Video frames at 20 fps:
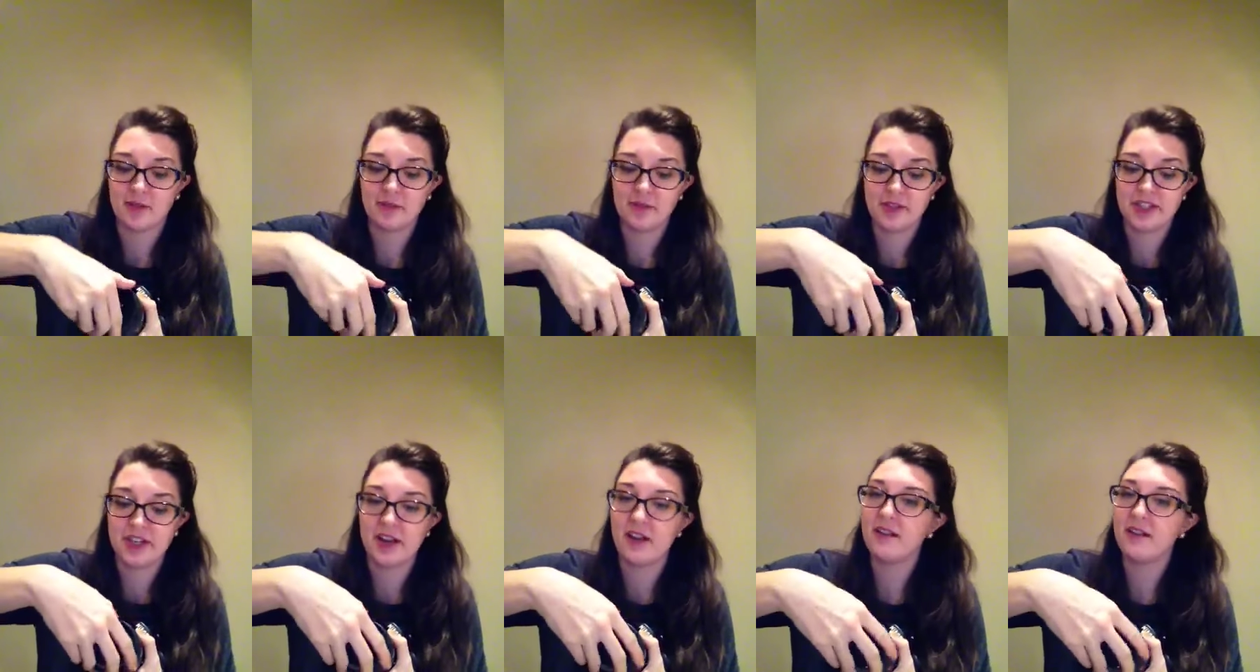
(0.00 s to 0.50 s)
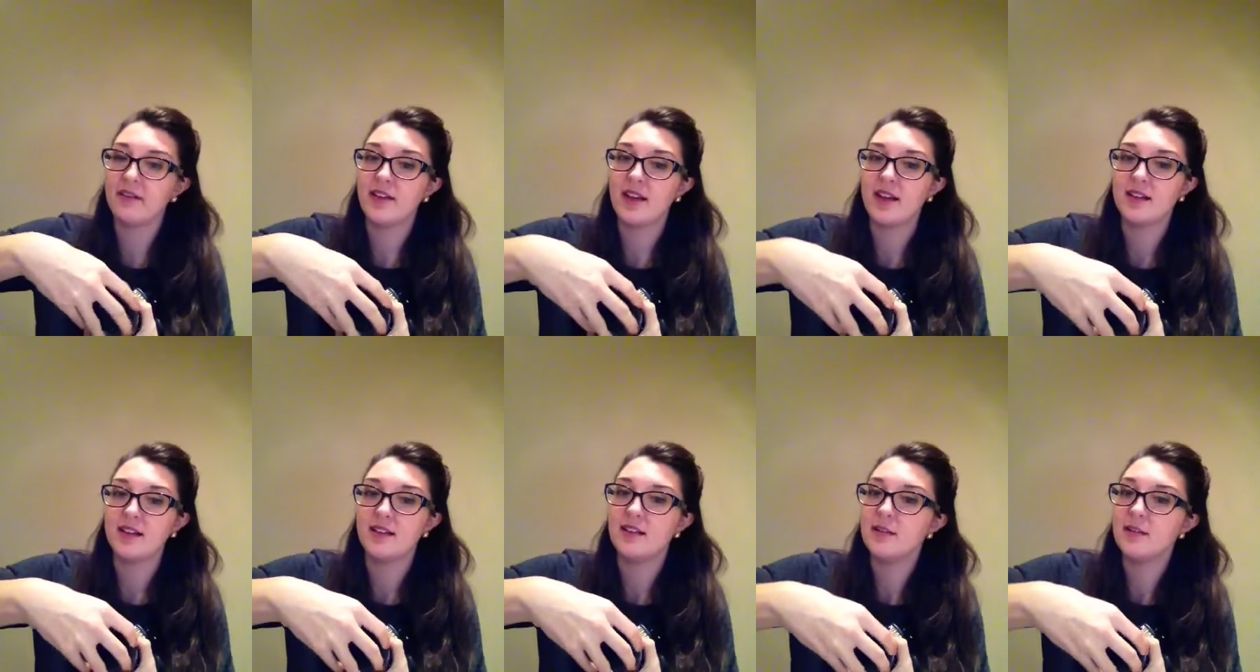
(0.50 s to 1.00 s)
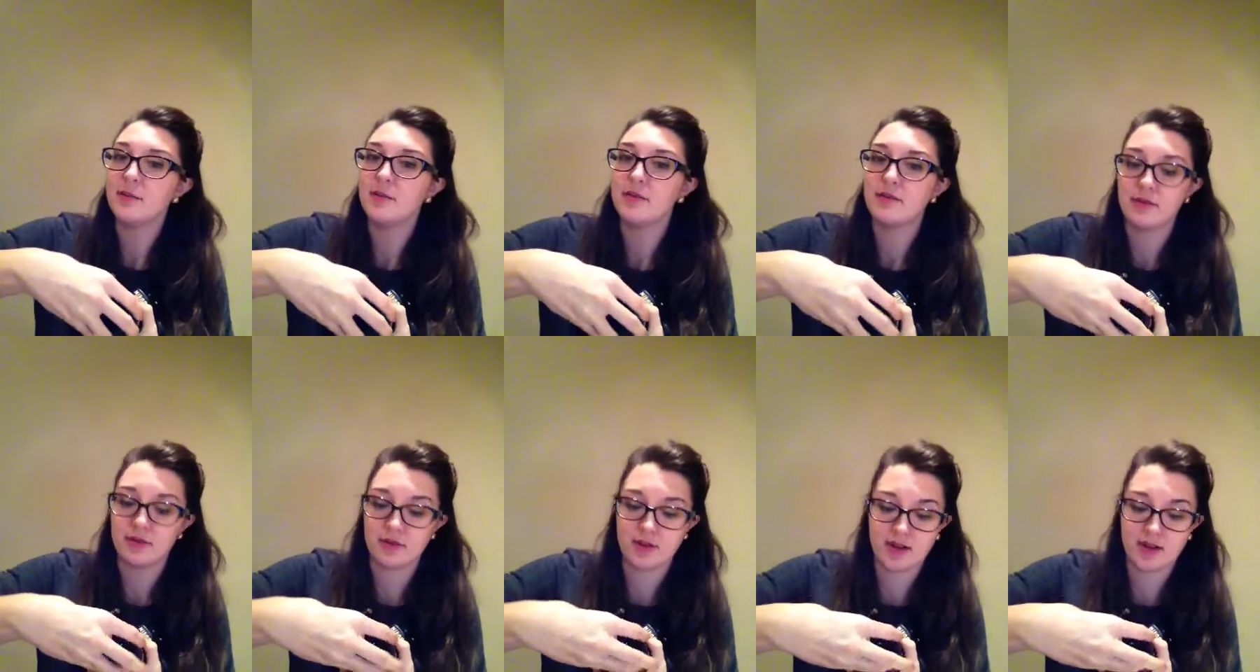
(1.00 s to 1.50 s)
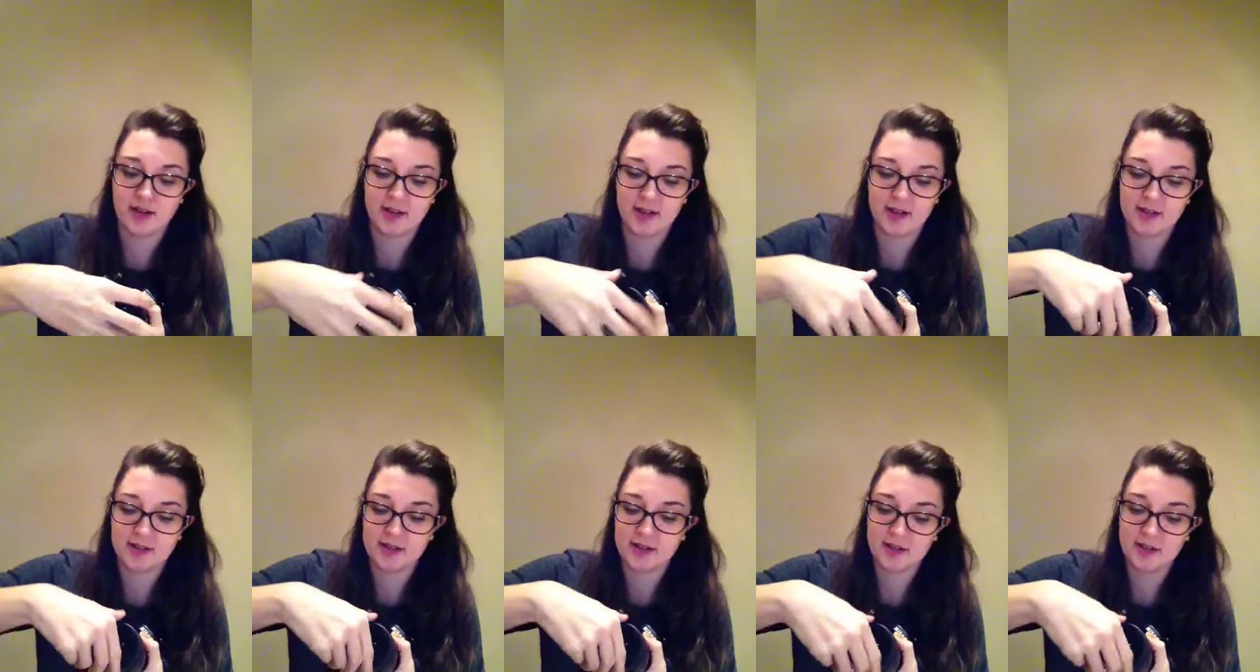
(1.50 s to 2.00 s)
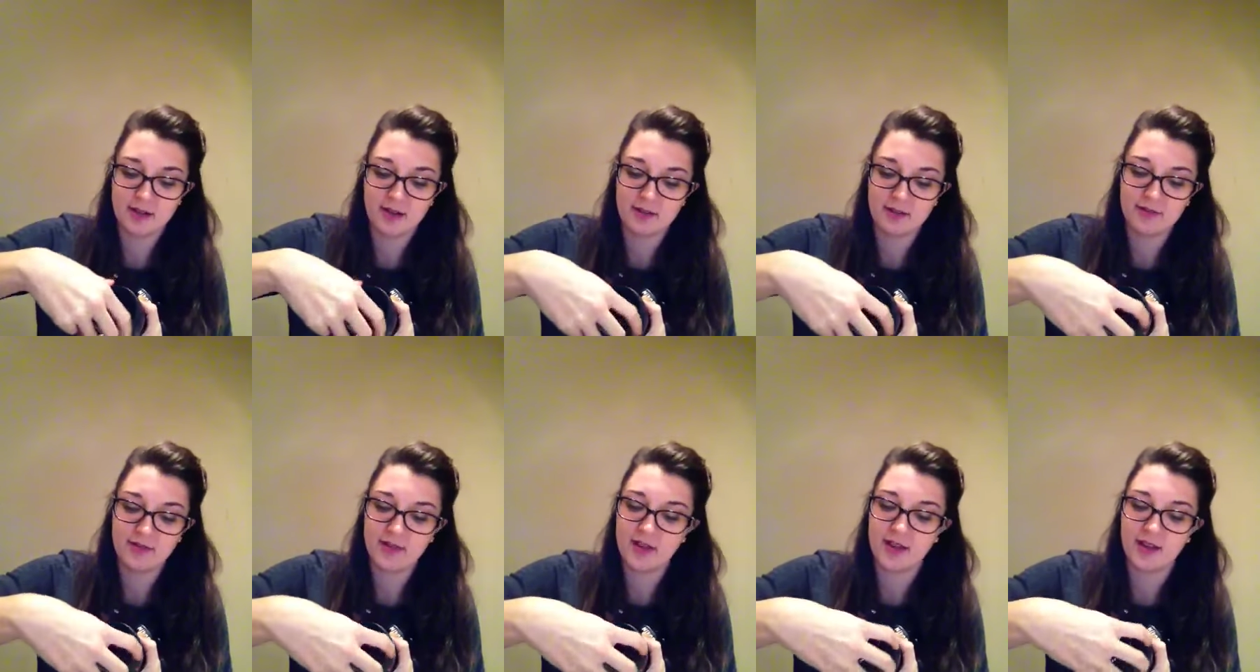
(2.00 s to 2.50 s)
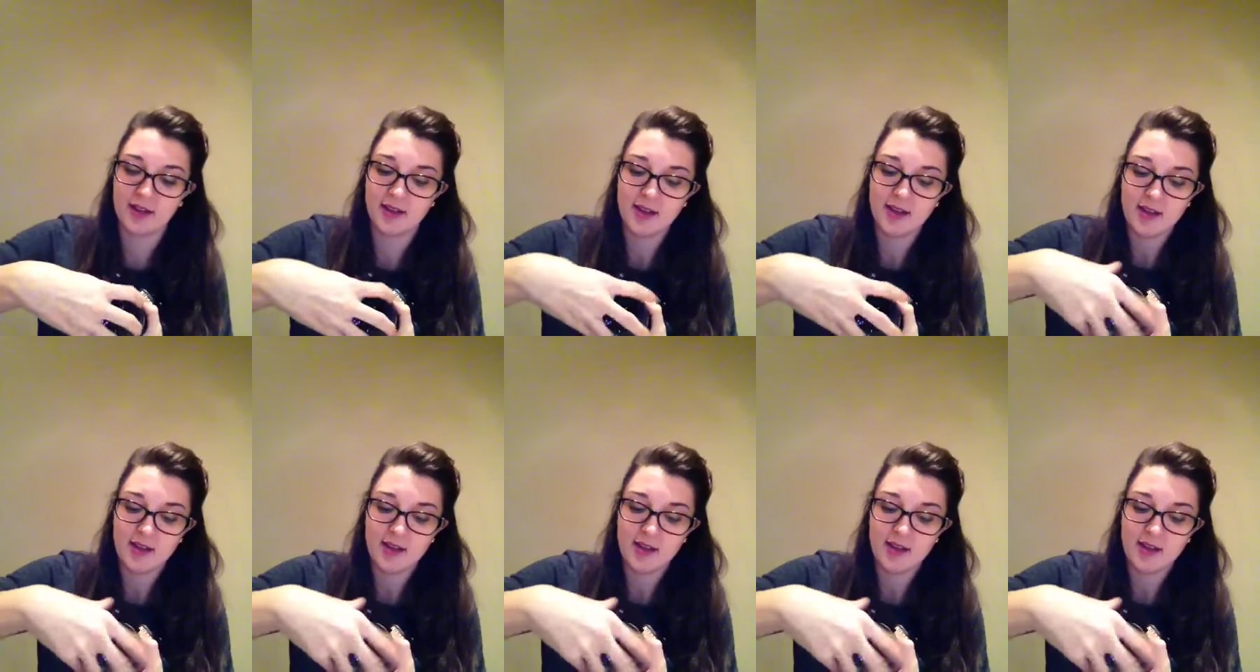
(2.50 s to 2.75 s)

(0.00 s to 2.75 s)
which I've had to do before, and it's not fun.